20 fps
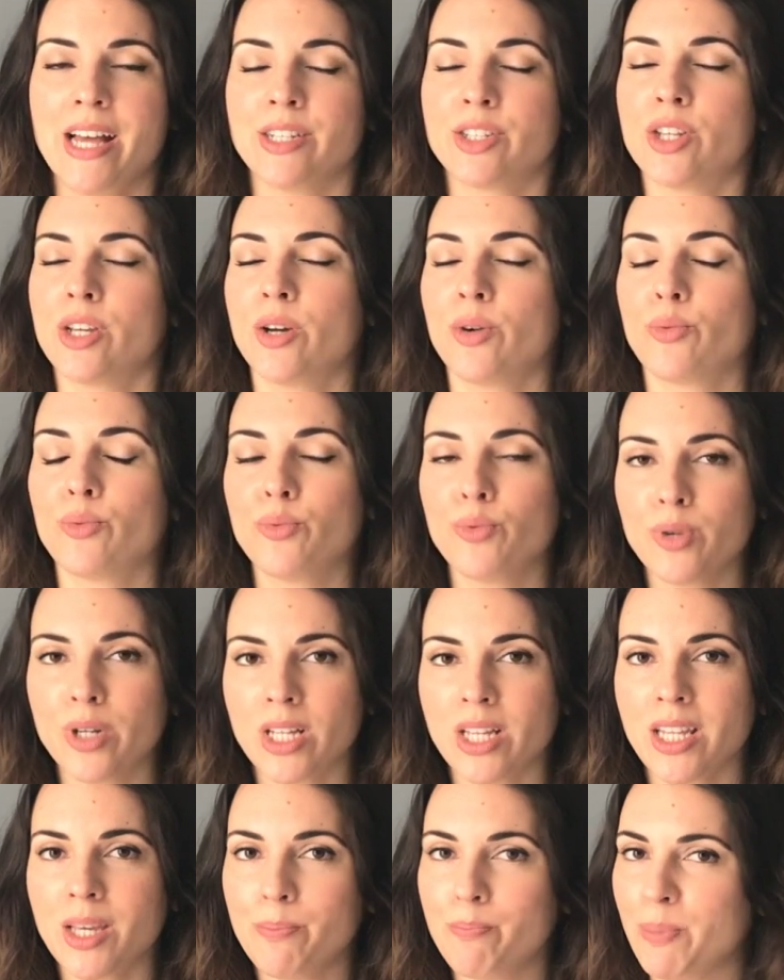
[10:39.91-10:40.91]
to
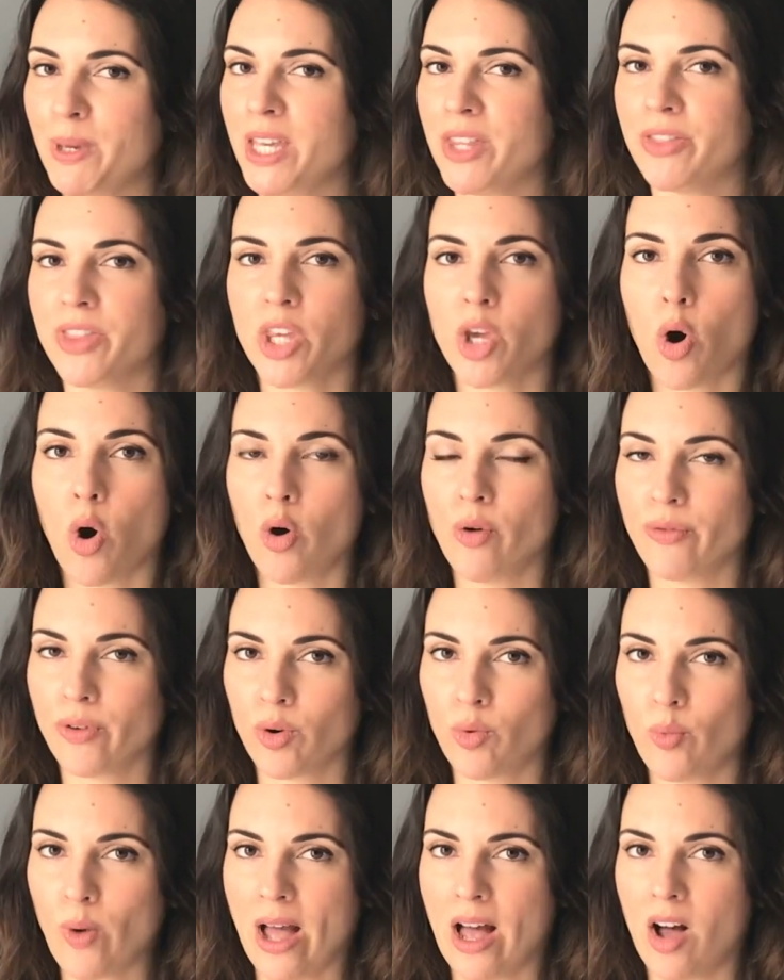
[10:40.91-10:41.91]
really beat the
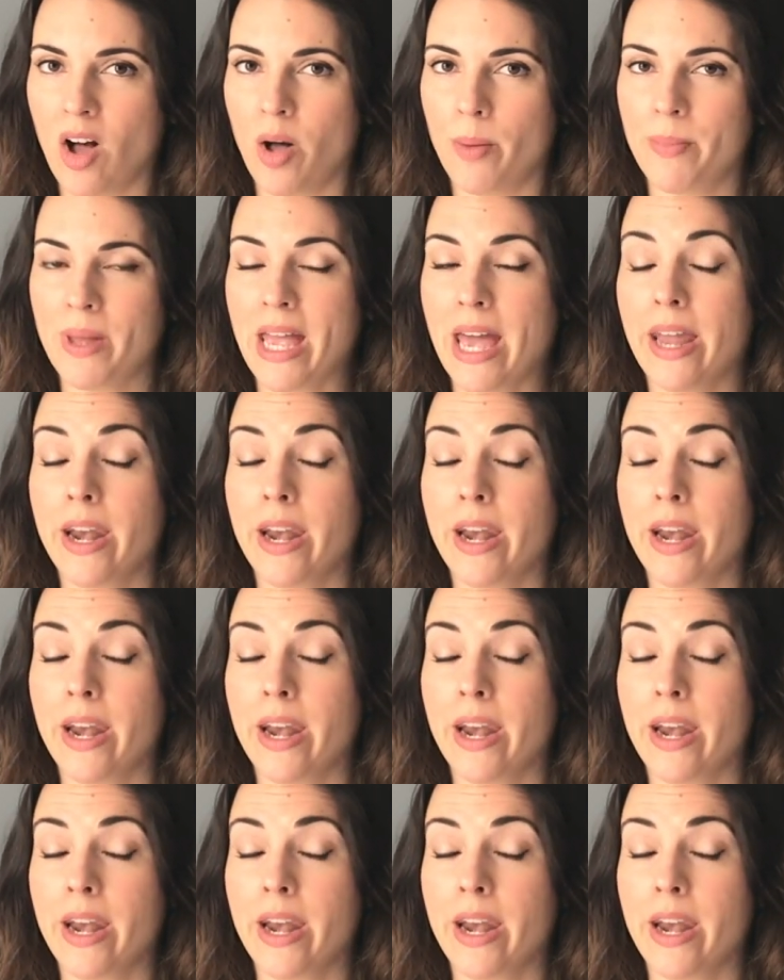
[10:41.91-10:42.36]
overwhelm a